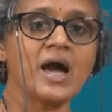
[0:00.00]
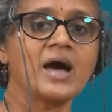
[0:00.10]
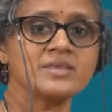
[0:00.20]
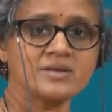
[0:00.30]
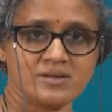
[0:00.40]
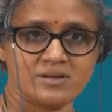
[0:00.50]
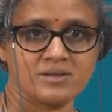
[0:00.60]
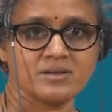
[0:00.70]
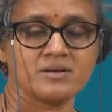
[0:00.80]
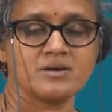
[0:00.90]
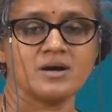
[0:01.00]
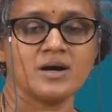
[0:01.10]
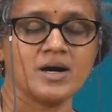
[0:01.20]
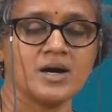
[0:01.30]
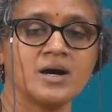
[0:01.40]
other
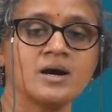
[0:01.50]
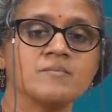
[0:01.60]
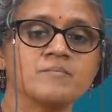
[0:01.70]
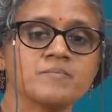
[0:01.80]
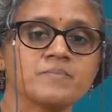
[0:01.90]
uh,